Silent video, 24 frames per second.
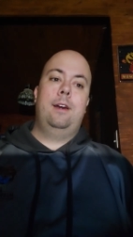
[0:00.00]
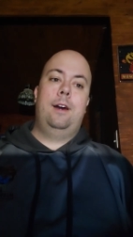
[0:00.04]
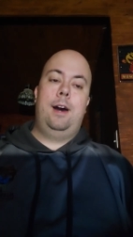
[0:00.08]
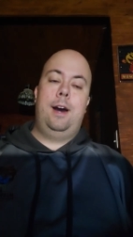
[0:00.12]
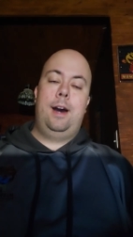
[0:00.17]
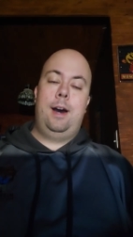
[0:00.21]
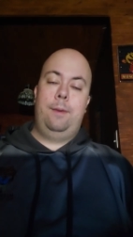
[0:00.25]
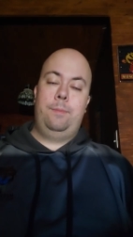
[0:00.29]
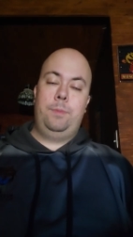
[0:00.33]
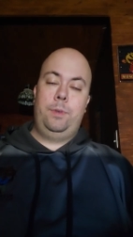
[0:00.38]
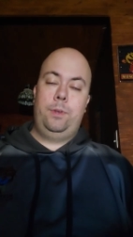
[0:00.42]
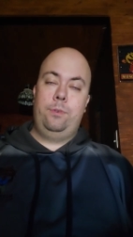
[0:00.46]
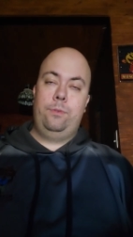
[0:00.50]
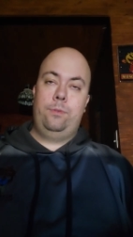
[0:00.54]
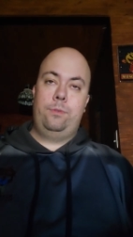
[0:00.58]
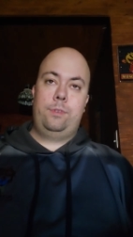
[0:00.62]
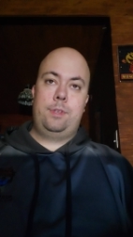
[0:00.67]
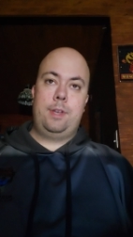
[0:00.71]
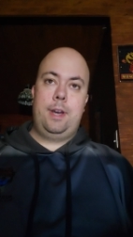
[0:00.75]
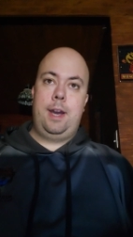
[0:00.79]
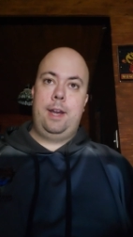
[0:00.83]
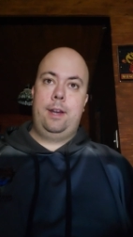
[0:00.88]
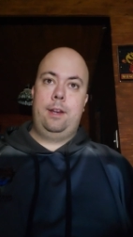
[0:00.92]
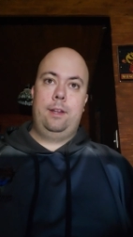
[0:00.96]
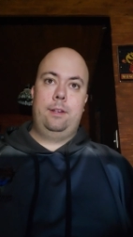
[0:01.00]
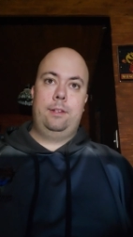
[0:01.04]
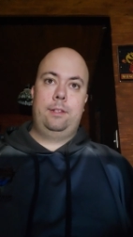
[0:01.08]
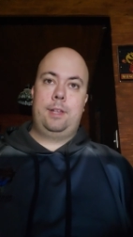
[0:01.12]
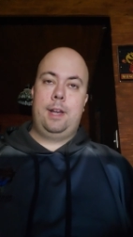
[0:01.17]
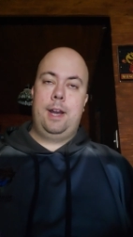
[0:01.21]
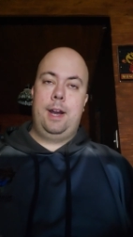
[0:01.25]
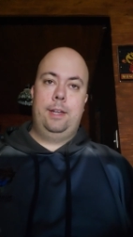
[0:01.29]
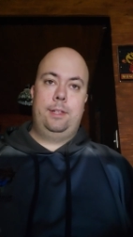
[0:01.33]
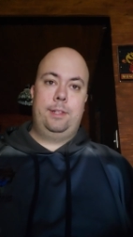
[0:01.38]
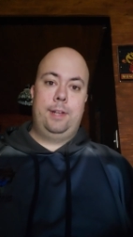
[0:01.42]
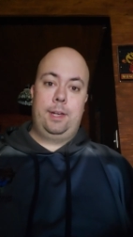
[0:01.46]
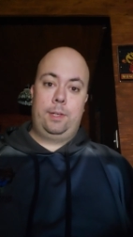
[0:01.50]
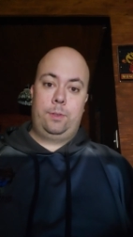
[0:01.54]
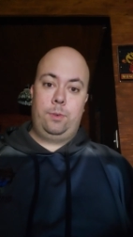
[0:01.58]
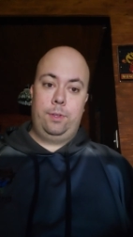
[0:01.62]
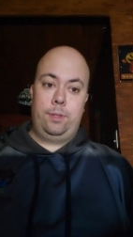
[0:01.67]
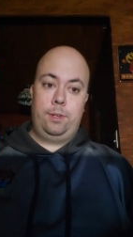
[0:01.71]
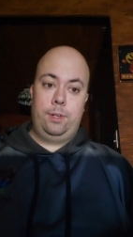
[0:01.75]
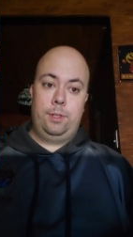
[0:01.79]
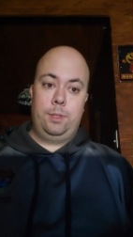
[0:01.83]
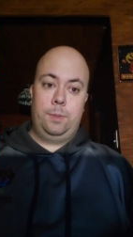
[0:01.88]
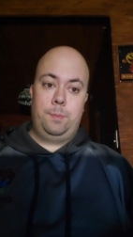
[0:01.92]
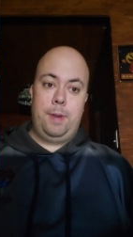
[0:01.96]
You sign a contract with
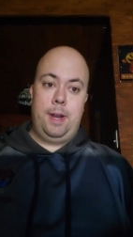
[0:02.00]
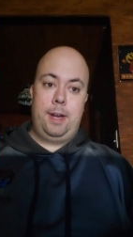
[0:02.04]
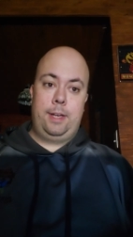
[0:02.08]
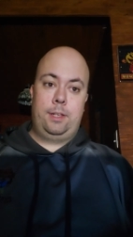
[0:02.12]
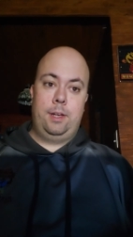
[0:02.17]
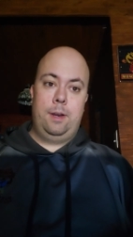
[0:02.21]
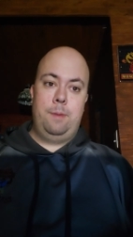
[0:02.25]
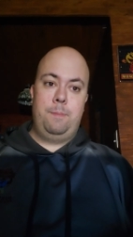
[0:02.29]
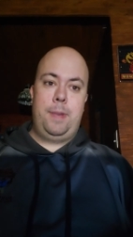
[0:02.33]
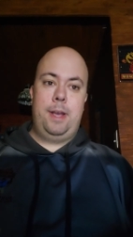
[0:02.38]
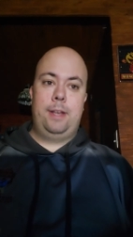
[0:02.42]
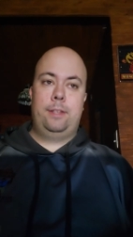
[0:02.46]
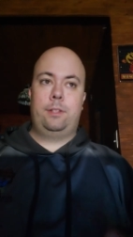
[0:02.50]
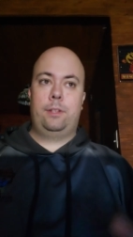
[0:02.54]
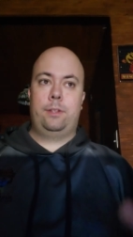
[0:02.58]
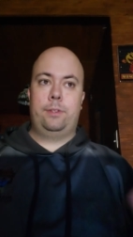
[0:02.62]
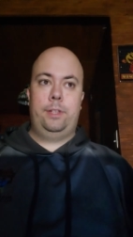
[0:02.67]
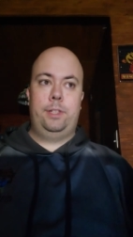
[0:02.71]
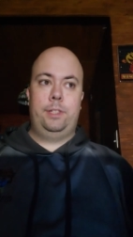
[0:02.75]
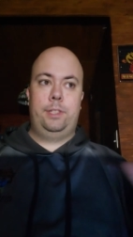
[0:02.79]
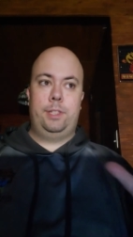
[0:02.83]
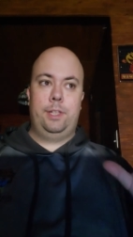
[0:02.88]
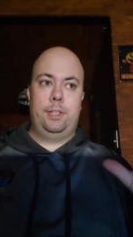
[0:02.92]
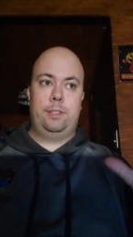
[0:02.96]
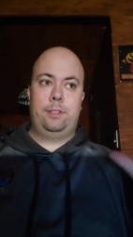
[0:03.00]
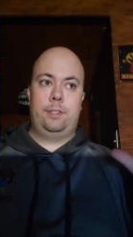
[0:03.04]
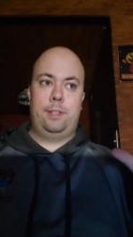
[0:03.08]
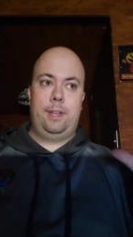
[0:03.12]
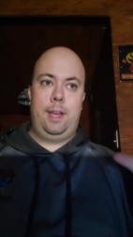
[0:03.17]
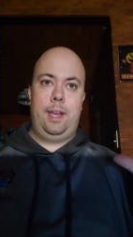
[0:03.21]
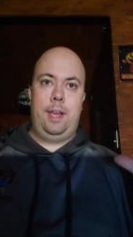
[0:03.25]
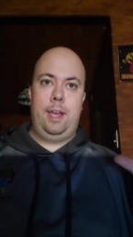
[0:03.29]
your inspector, and basically it's just